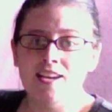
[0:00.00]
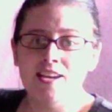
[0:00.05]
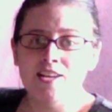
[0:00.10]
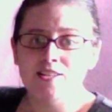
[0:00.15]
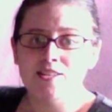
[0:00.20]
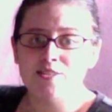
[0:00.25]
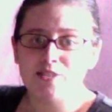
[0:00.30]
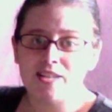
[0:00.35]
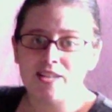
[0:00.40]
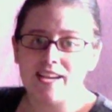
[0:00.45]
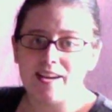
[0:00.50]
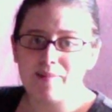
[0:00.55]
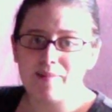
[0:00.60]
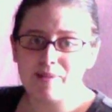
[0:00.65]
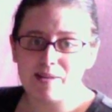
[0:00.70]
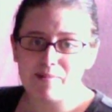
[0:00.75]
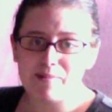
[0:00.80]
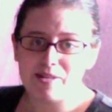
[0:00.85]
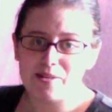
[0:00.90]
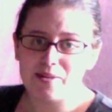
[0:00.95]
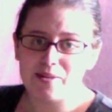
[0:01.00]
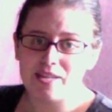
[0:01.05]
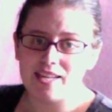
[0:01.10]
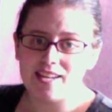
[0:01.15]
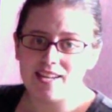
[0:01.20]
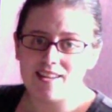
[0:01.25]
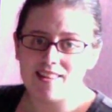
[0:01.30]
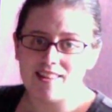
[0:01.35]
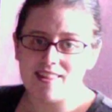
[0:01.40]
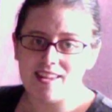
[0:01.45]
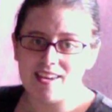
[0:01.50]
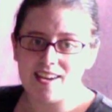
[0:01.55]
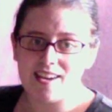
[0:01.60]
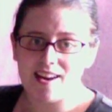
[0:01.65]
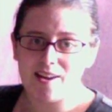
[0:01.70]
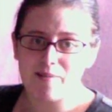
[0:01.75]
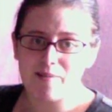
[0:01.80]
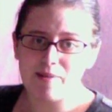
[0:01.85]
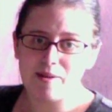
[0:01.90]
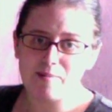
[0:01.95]
So today I'm going to be doing the
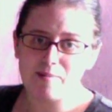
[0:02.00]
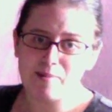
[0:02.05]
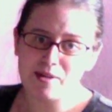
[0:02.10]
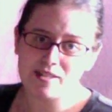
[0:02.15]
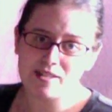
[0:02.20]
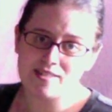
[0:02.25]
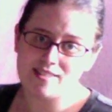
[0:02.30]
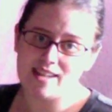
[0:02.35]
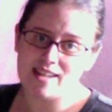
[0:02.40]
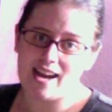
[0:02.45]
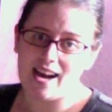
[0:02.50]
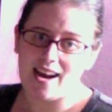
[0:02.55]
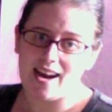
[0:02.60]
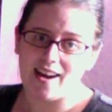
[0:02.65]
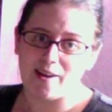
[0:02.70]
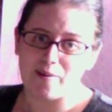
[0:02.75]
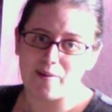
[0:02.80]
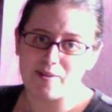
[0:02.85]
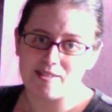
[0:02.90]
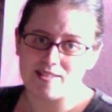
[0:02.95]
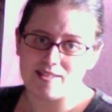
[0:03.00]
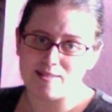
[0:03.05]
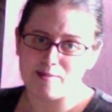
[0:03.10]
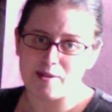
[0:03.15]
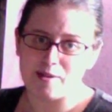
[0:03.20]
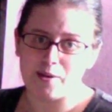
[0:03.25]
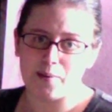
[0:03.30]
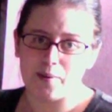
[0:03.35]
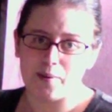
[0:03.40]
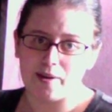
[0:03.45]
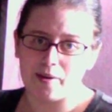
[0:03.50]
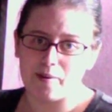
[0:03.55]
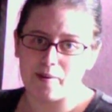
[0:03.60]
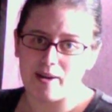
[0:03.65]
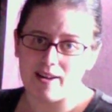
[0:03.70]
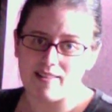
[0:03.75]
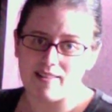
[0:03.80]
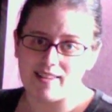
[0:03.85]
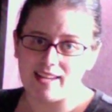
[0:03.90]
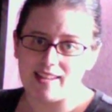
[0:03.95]
unread books tag, which has been going
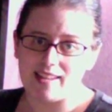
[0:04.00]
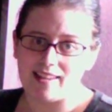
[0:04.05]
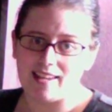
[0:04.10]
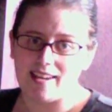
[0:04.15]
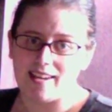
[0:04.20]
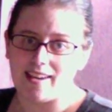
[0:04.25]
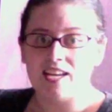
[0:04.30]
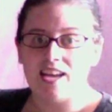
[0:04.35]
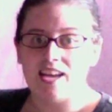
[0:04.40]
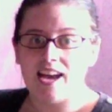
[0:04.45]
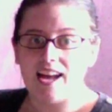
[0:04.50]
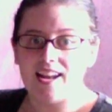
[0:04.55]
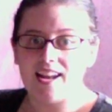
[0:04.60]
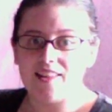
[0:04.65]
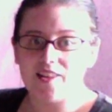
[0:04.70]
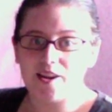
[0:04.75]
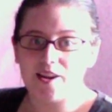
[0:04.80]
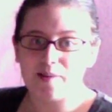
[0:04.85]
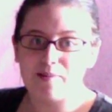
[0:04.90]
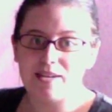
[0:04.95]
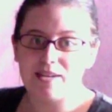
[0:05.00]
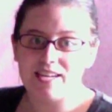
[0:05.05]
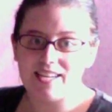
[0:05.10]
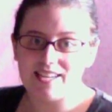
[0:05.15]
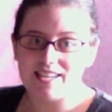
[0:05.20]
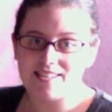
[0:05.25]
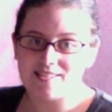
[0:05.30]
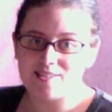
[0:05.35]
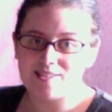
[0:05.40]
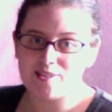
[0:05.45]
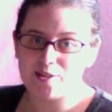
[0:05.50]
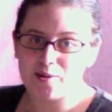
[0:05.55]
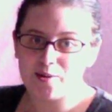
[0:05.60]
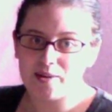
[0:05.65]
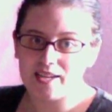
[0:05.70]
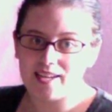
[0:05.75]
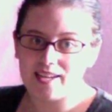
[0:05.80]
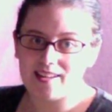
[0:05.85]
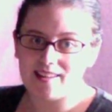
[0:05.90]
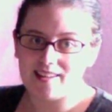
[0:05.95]
around lately. And I thought it'd be neat to do
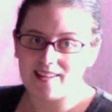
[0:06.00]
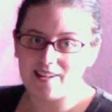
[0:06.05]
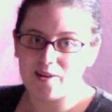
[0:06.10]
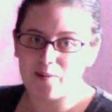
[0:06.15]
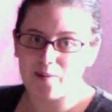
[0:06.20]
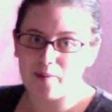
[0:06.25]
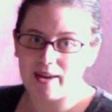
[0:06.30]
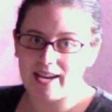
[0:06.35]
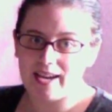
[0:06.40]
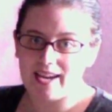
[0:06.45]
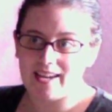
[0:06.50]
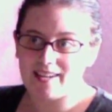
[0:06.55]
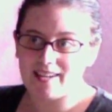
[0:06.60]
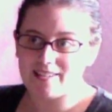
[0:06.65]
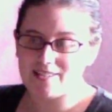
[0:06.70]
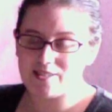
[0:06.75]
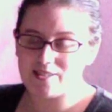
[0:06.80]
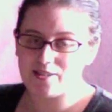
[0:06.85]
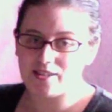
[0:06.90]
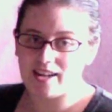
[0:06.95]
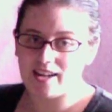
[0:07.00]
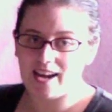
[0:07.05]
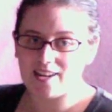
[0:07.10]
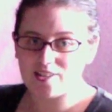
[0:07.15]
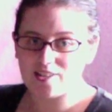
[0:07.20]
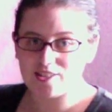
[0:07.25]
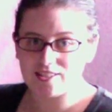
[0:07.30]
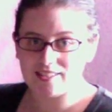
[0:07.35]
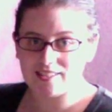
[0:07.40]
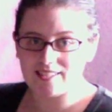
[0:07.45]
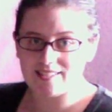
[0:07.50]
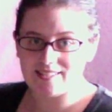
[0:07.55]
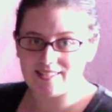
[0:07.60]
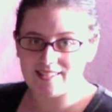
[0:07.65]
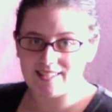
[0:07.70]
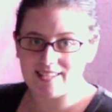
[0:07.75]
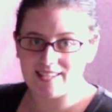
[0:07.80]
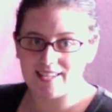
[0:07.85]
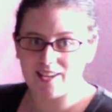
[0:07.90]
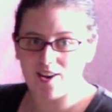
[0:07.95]
it in a way so you could actually
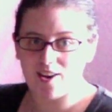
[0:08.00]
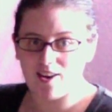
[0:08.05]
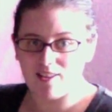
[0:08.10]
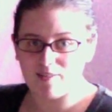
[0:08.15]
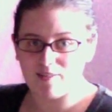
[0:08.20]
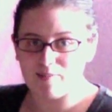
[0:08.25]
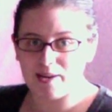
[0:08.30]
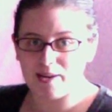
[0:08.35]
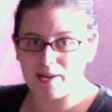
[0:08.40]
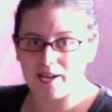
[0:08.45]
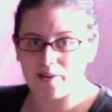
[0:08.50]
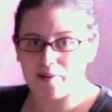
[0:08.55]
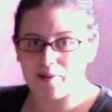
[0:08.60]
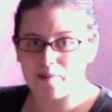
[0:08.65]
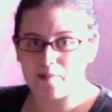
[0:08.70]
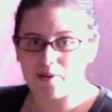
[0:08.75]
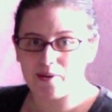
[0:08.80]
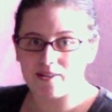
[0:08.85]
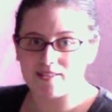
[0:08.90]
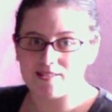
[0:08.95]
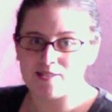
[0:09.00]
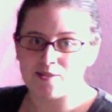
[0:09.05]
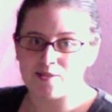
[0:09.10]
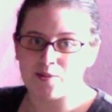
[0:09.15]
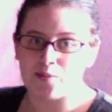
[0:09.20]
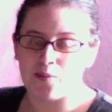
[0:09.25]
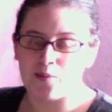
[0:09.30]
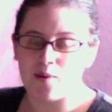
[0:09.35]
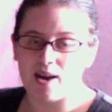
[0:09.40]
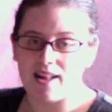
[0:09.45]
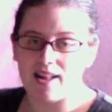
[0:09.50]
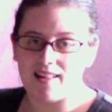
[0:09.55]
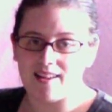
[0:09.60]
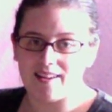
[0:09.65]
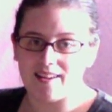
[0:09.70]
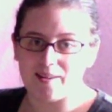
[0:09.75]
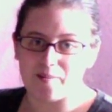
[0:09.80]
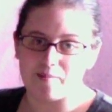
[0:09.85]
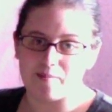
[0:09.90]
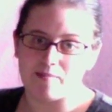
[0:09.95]
see all of my unread books while
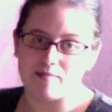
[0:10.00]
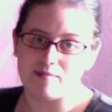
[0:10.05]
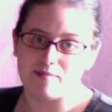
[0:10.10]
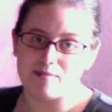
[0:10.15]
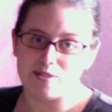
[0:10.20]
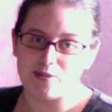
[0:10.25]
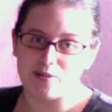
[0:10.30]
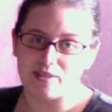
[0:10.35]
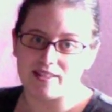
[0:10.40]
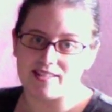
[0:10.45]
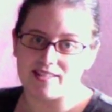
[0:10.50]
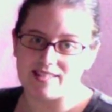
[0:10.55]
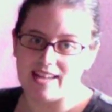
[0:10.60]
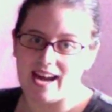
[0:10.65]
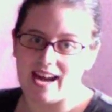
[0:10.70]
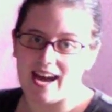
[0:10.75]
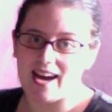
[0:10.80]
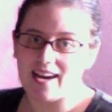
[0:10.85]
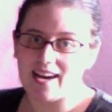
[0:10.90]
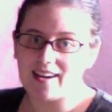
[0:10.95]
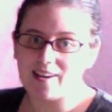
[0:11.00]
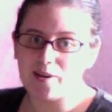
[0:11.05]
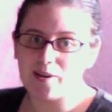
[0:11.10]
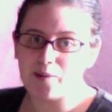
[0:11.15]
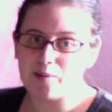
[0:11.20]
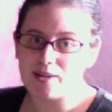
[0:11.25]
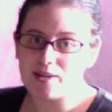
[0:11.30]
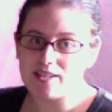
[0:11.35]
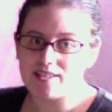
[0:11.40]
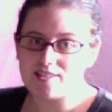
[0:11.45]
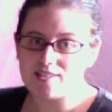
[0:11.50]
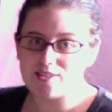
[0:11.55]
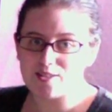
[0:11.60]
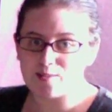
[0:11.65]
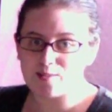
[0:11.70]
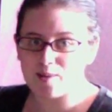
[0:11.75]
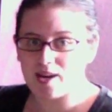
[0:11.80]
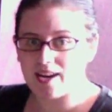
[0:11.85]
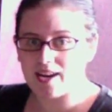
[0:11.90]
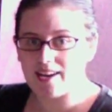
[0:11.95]
I'm doing the tag, which
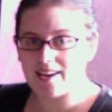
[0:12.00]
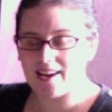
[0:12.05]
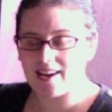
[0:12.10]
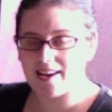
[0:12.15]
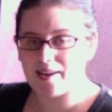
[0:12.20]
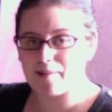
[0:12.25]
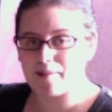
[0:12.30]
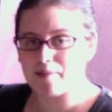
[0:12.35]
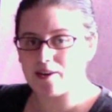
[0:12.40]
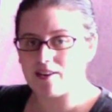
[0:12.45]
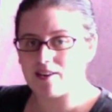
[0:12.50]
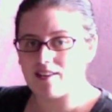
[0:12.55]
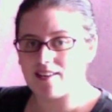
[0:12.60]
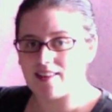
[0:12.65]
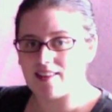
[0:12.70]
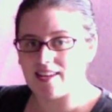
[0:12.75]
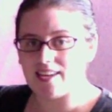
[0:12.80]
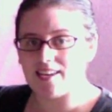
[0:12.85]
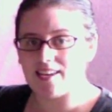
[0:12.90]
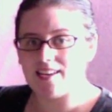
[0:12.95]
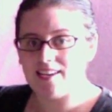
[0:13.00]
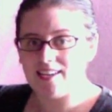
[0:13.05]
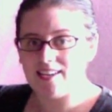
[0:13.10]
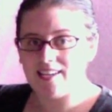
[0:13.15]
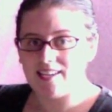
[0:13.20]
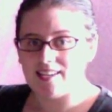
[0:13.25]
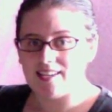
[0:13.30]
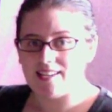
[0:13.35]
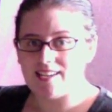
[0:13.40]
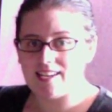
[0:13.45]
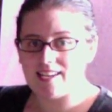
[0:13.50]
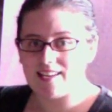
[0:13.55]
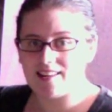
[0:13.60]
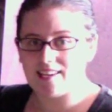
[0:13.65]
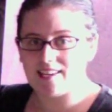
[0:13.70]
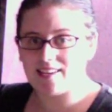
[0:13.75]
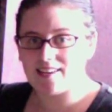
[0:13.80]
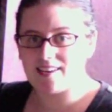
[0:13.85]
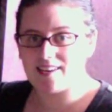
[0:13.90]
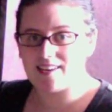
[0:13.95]
is why I'm currently
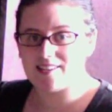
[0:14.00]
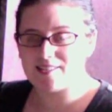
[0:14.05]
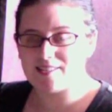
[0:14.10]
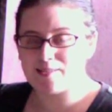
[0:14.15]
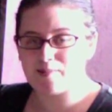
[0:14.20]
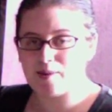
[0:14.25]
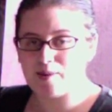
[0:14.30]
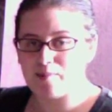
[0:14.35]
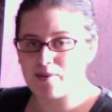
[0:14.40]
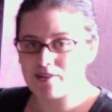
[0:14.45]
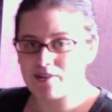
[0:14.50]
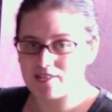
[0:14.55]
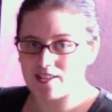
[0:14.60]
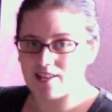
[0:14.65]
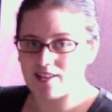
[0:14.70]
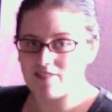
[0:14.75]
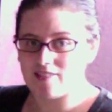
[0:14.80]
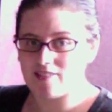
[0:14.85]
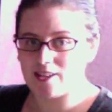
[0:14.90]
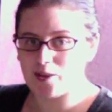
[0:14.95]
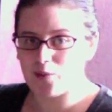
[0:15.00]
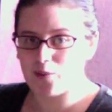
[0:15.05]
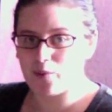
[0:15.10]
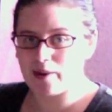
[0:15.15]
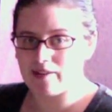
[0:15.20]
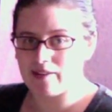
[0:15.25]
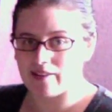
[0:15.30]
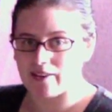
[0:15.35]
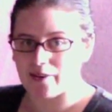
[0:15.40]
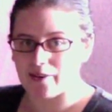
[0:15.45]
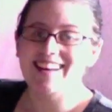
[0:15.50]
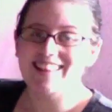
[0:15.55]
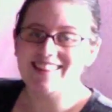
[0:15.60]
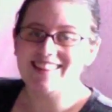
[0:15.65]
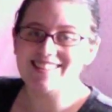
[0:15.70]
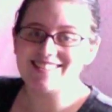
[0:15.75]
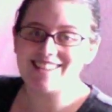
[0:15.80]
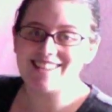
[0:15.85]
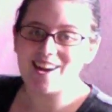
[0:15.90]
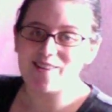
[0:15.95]
kneeling next to my bookshelf like a weirdo.
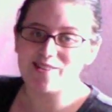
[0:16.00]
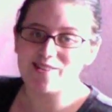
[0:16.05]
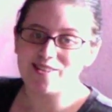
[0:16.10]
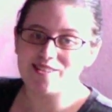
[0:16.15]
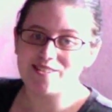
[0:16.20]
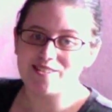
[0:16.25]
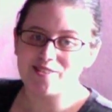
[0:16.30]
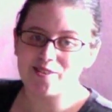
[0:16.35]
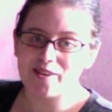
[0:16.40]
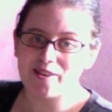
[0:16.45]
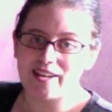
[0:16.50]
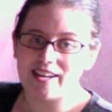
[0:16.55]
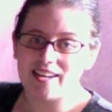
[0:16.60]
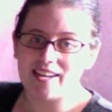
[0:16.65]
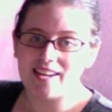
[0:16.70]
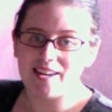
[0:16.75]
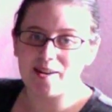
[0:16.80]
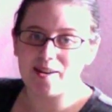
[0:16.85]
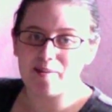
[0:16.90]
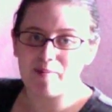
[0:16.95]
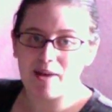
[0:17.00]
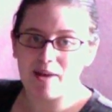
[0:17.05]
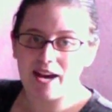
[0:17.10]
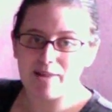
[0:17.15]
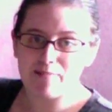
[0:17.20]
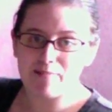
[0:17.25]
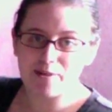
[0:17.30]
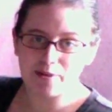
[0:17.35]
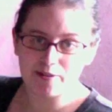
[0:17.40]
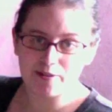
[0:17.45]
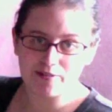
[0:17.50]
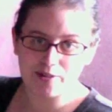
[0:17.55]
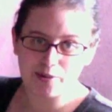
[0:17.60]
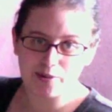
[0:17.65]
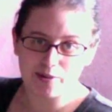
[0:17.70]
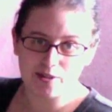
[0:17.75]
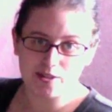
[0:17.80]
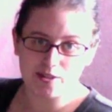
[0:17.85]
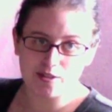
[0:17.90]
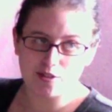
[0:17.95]
This tag was created by book
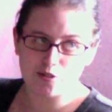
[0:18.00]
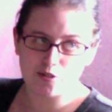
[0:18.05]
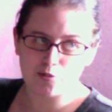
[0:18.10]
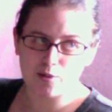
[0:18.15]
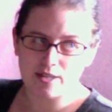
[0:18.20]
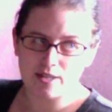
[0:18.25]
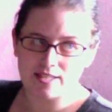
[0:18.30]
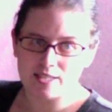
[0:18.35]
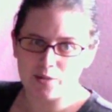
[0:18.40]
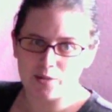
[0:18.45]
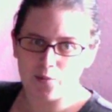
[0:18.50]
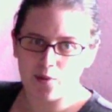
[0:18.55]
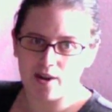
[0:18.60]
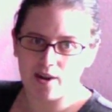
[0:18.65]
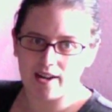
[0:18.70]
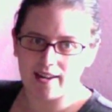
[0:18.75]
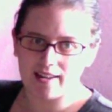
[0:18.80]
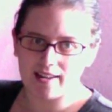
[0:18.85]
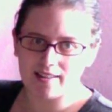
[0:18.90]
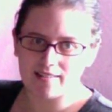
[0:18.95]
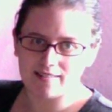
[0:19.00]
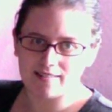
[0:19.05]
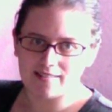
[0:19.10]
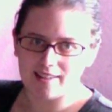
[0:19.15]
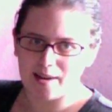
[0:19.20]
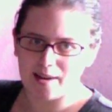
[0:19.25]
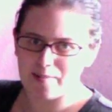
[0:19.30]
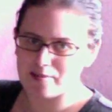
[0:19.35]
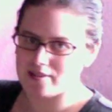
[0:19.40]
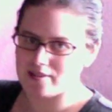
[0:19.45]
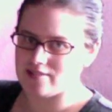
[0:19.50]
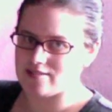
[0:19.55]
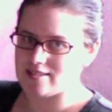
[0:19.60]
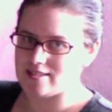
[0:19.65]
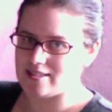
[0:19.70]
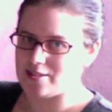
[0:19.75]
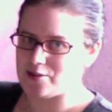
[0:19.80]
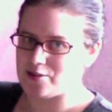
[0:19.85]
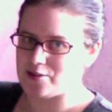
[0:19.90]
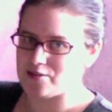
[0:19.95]
reviewer 21 I believe
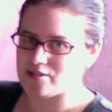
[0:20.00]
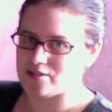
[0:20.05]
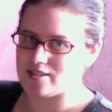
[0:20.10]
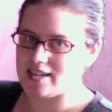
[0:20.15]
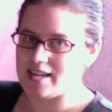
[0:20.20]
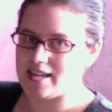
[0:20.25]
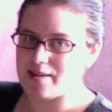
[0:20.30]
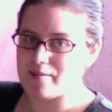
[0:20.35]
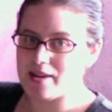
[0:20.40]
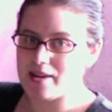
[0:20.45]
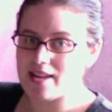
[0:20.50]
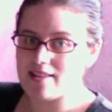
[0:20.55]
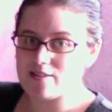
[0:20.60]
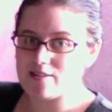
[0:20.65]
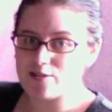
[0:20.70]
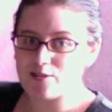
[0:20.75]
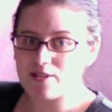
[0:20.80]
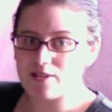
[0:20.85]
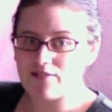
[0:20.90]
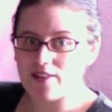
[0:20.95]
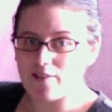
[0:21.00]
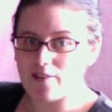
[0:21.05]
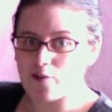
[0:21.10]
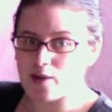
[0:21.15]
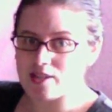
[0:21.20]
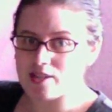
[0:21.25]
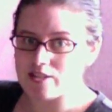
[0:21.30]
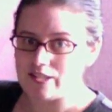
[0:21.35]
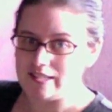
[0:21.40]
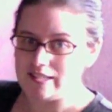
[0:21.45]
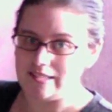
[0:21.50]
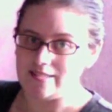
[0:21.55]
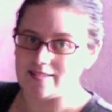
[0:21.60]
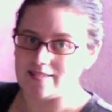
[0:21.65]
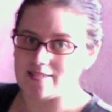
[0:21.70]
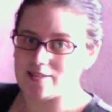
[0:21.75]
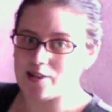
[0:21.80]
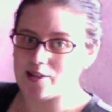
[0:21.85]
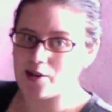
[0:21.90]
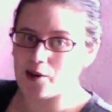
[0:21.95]
is the username, and there's only five questions,
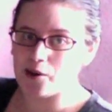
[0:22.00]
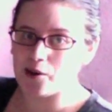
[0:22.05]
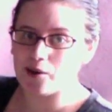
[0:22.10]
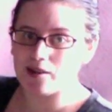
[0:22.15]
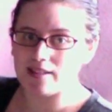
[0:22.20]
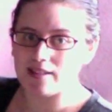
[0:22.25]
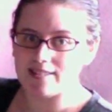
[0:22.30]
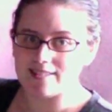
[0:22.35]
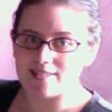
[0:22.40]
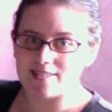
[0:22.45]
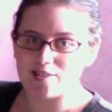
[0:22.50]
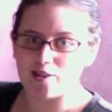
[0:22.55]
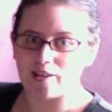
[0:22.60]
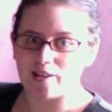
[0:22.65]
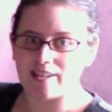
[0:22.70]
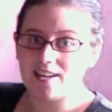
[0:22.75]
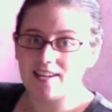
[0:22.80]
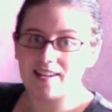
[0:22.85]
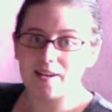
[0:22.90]
so let's get started.